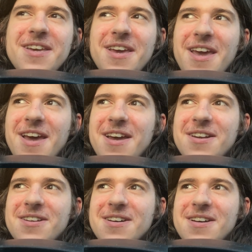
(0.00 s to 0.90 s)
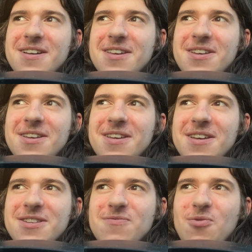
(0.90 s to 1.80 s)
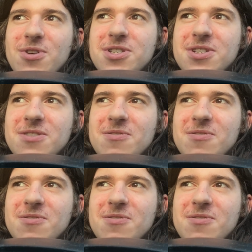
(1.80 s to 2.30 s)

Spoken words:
and he has voiced